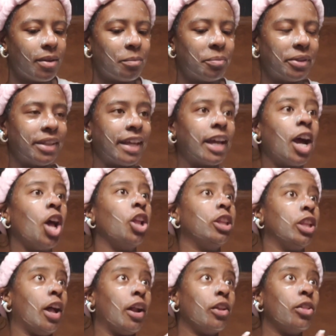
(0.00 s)
But, like, a
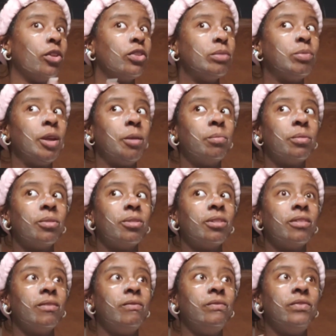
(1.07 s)
lot of those
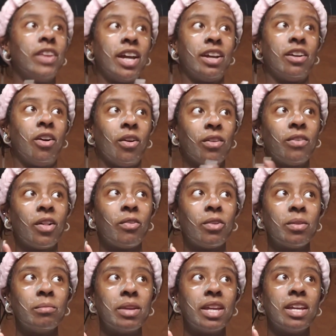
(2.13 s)
people that are
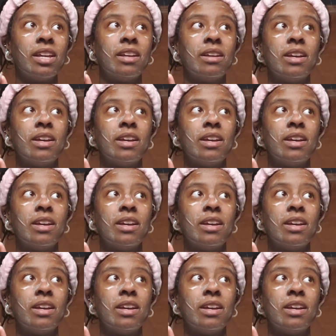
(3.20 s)
following me,